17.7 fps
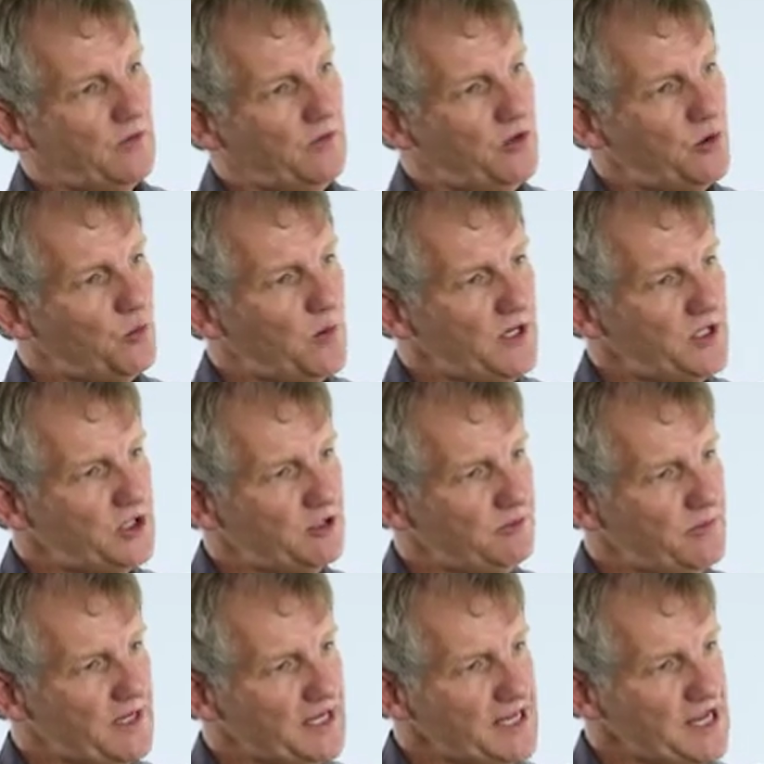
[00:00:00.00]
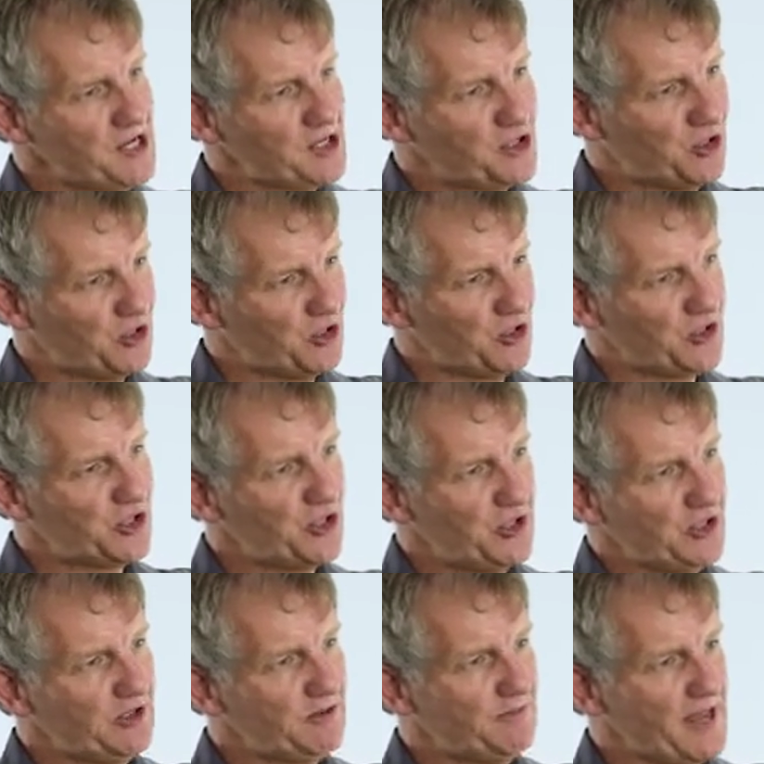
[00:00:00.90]
that we should be
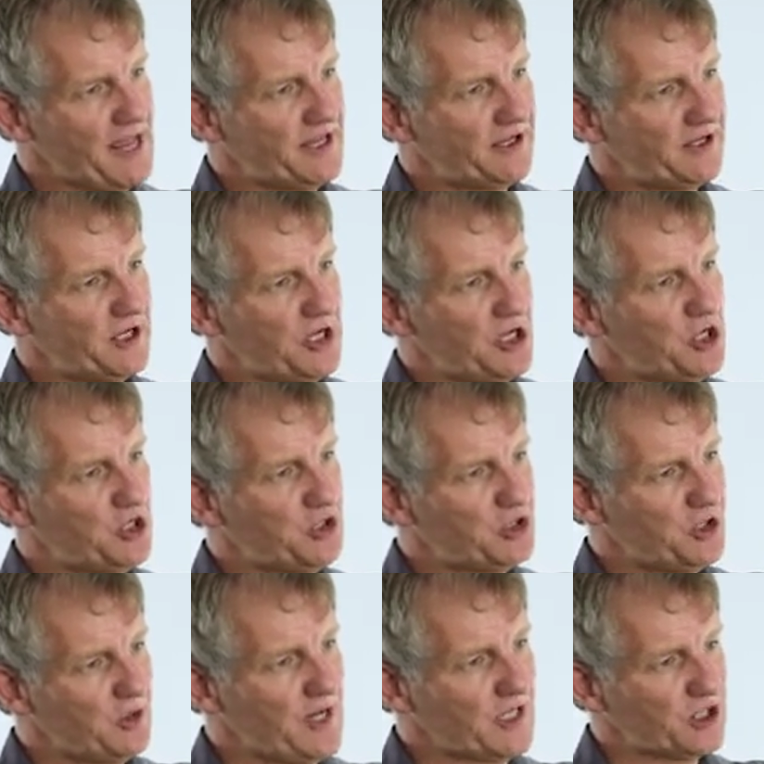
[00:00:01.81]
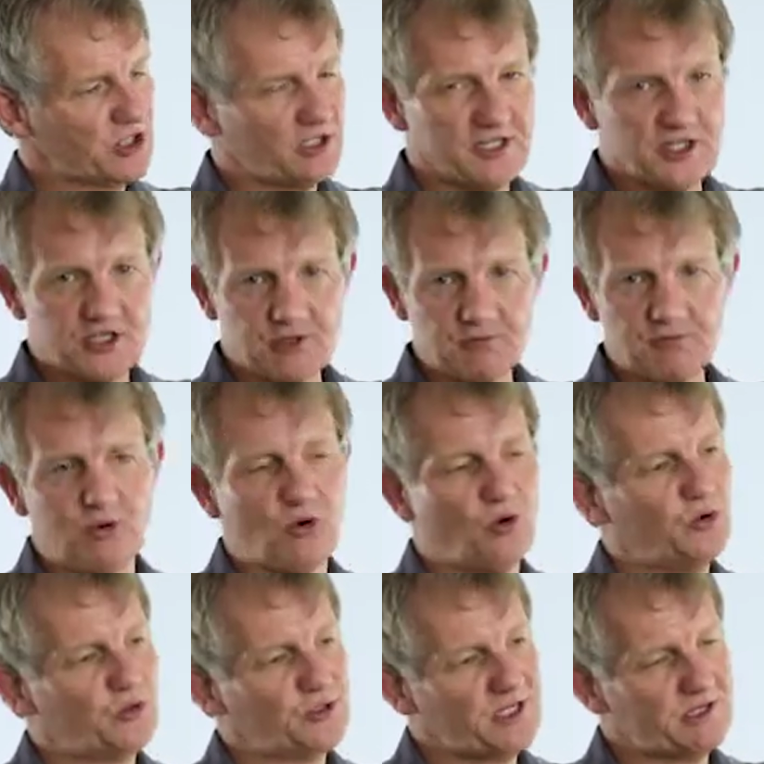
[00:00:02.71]
concerned about to actually
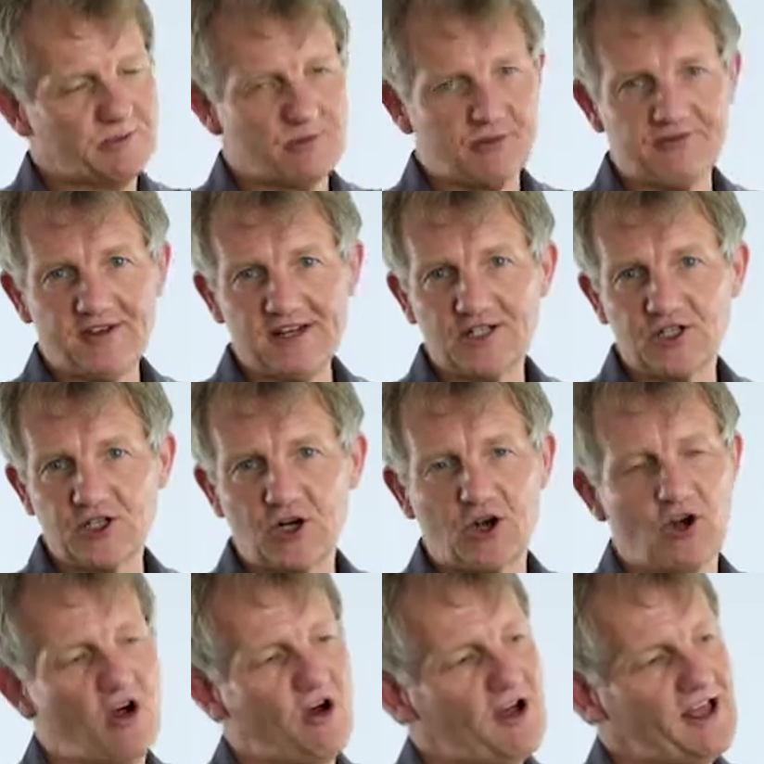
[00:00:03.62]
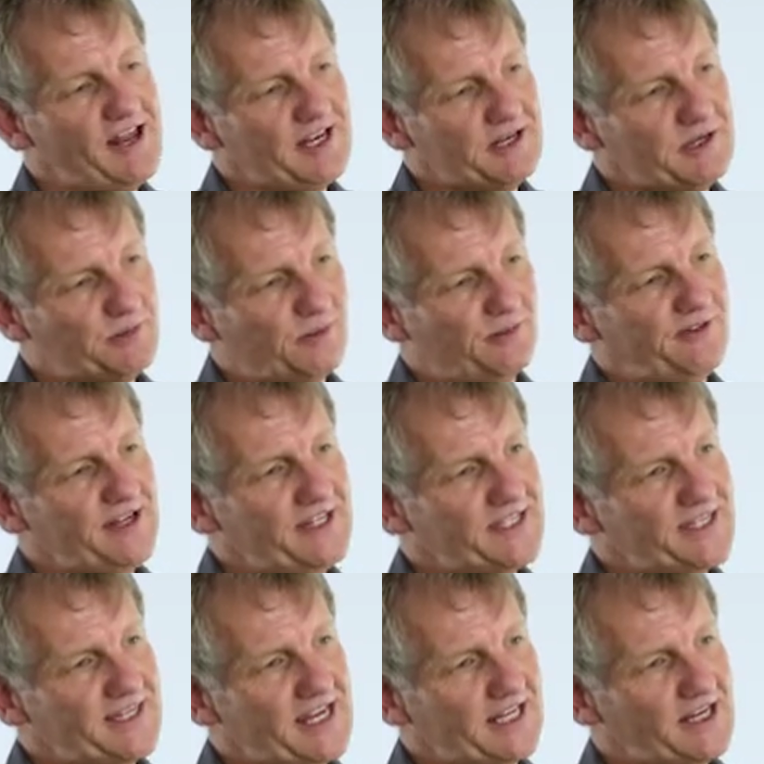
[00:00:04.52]
support and to prevent decline and to prevent
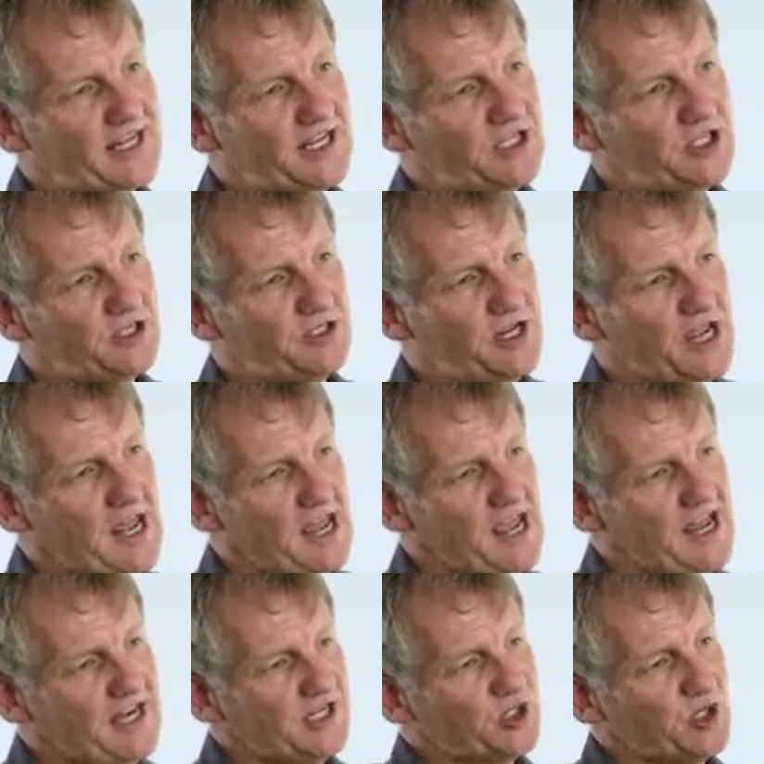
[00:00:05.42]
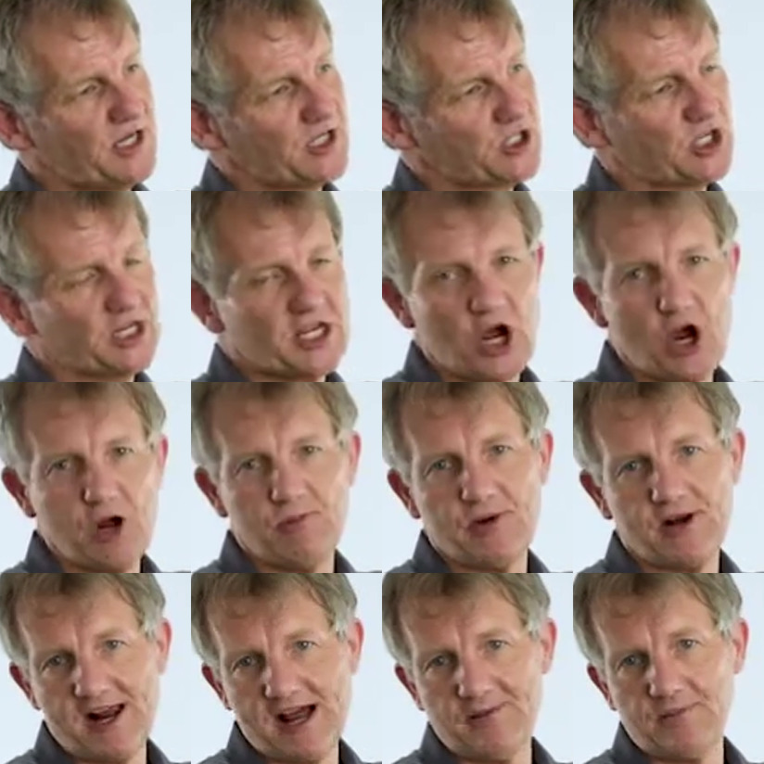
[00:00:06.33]
stagnation and to actually
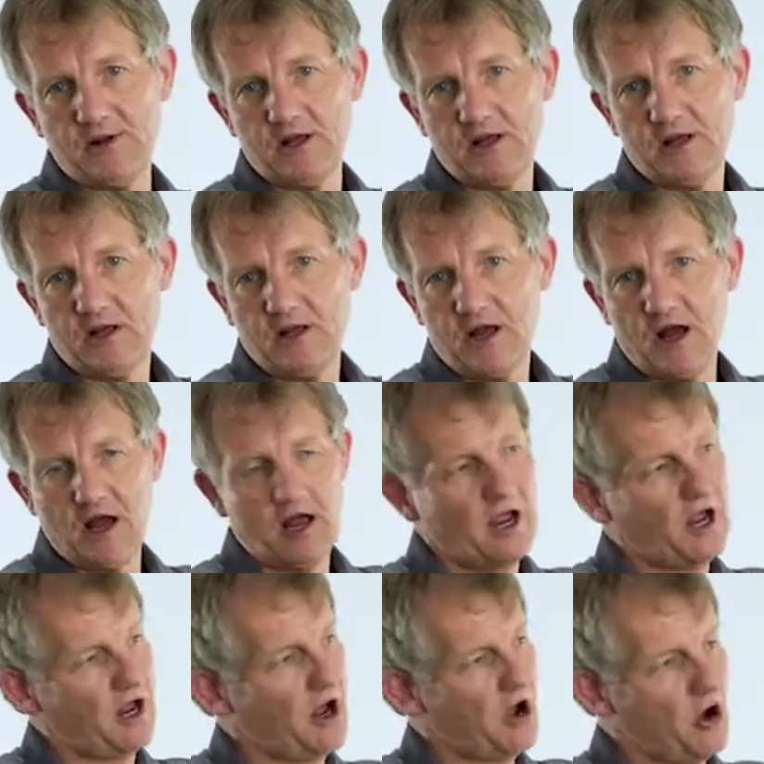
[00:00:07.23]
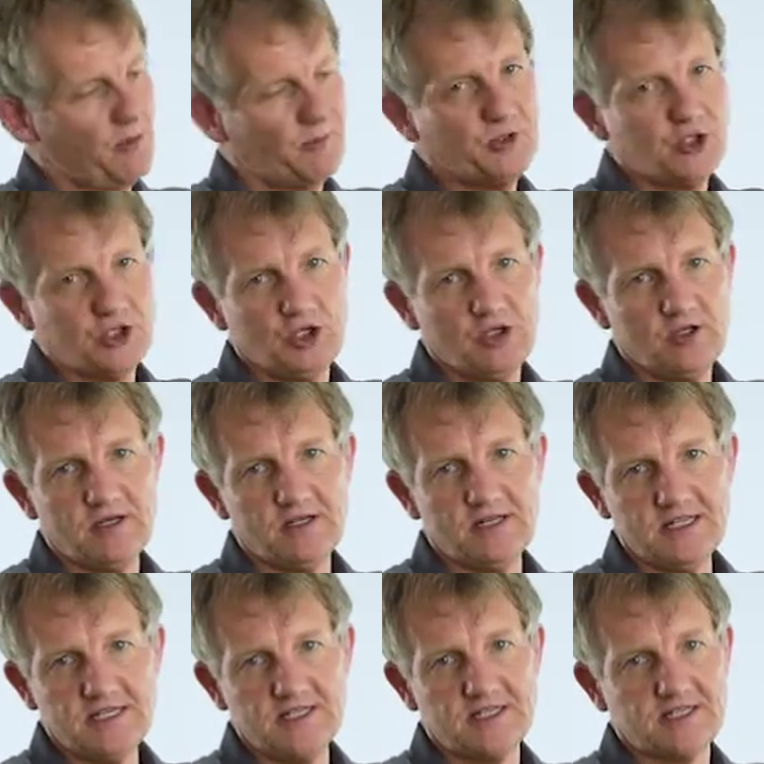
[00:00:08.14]
open up
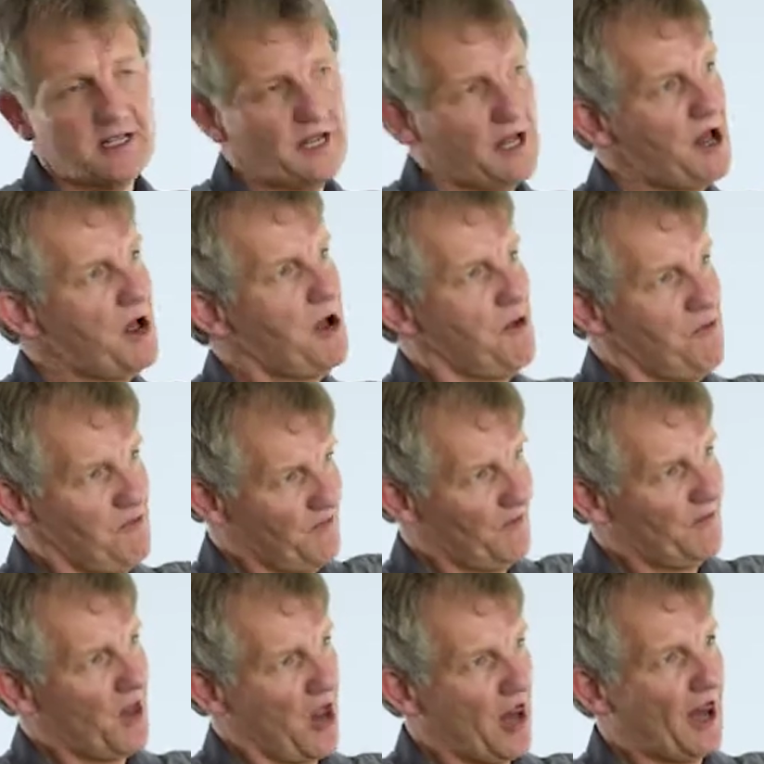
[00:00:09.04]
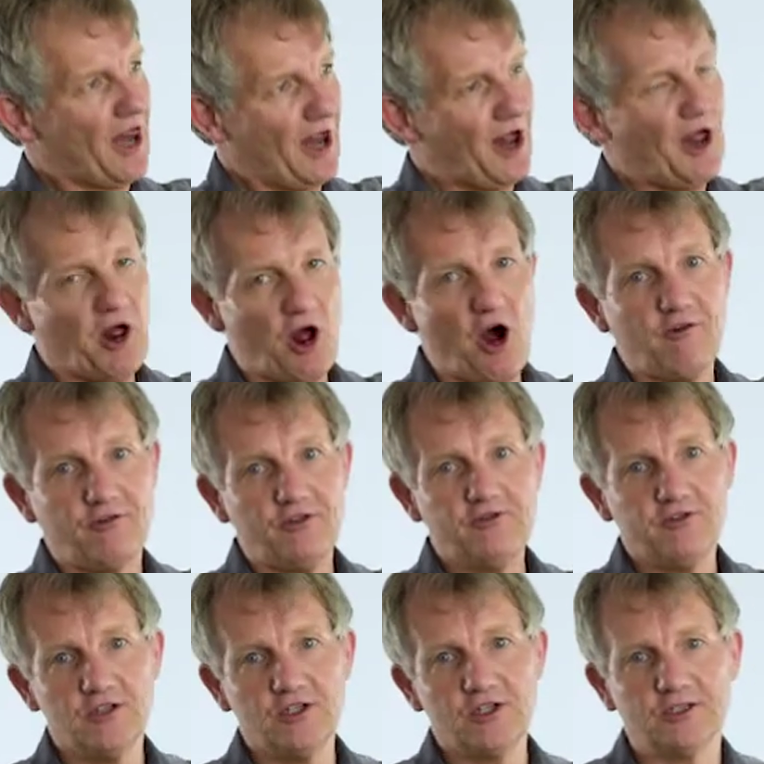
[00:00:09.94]
opportunities of the
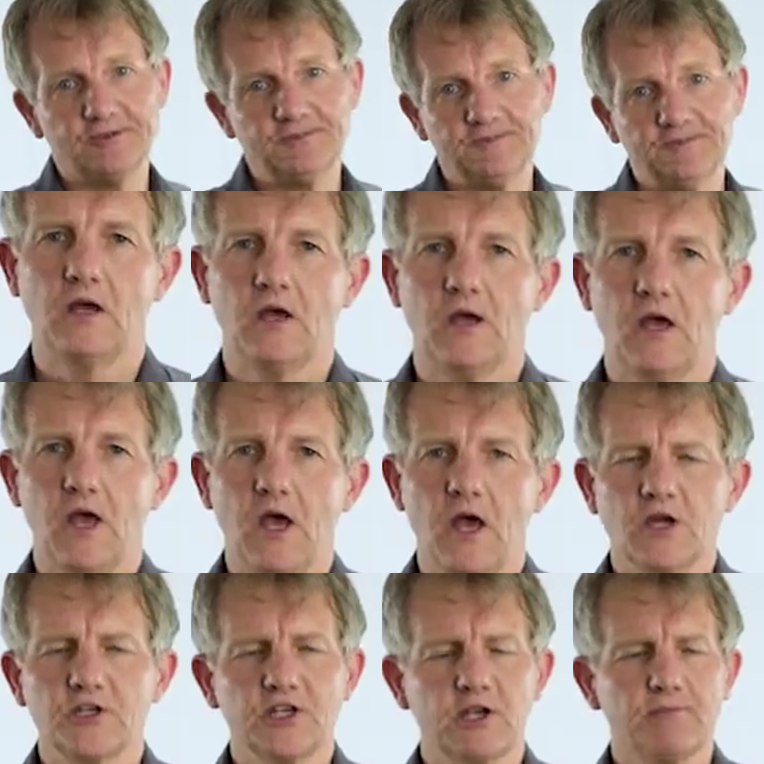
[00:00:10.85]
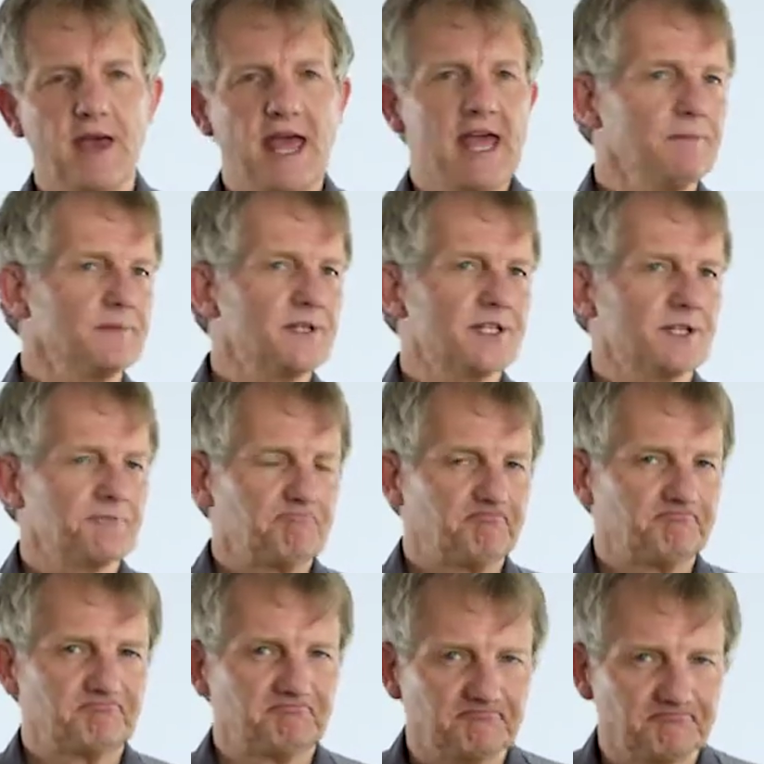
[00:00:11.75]
future? So perhaps